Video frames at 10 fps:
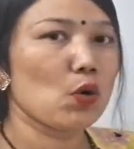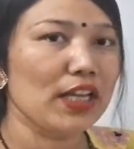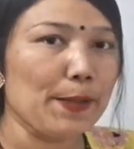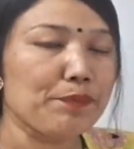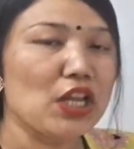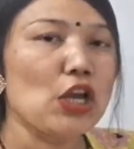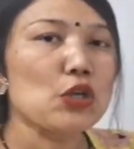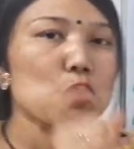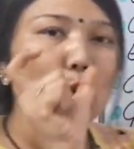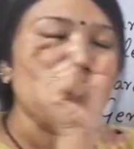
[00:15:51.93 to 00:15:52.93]
Okay,
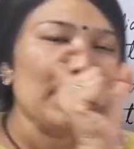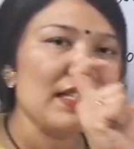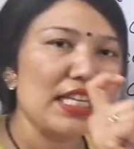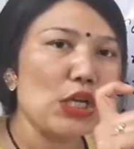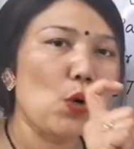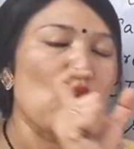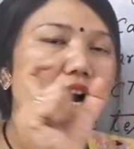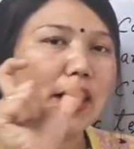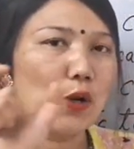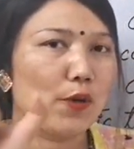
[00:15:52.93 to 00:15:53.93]
so in this
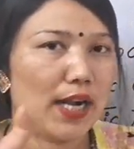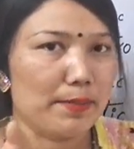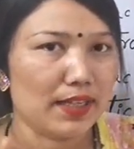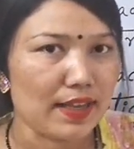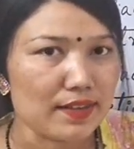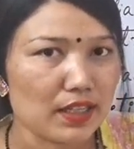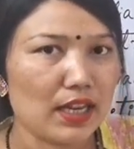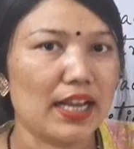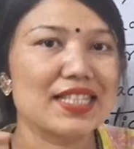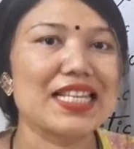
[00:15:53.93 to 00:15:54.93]
echocardiogram test,
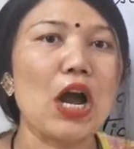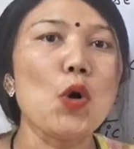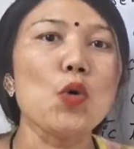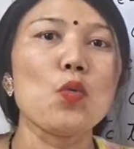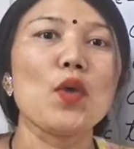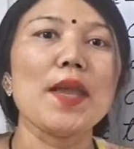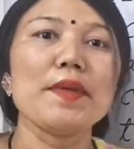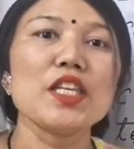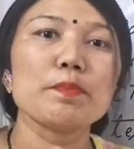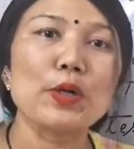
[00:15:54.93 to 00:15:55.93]
a sound
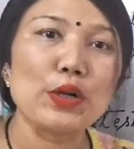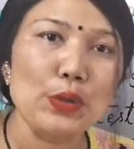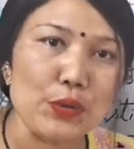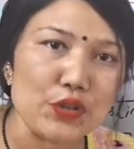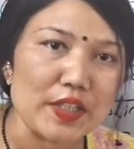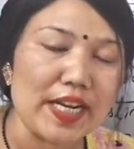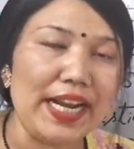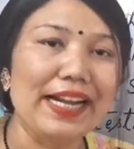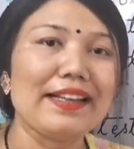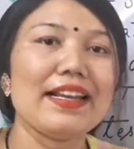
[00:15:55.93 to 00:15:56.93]
wave is produced
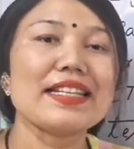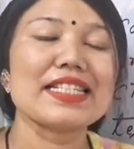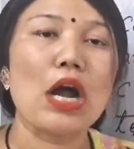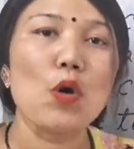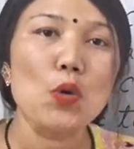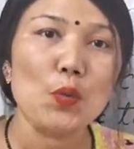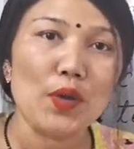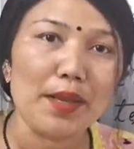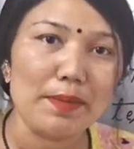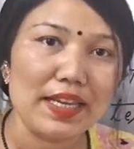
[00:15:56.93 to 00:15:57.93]
and that sound
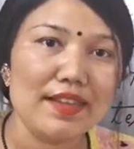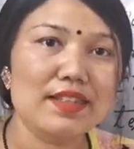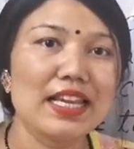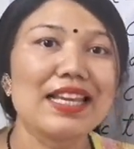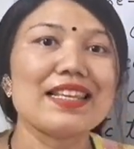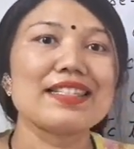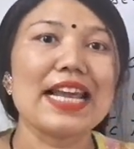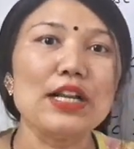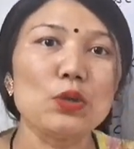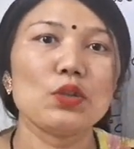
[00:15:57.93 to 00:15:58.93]
wave is
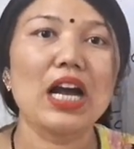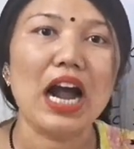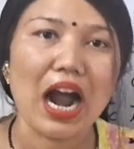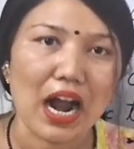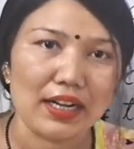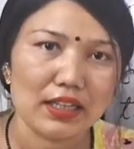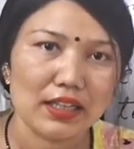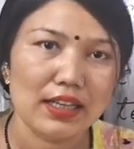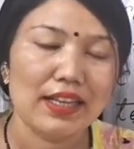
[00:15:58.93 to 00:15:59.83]
sent to the heart.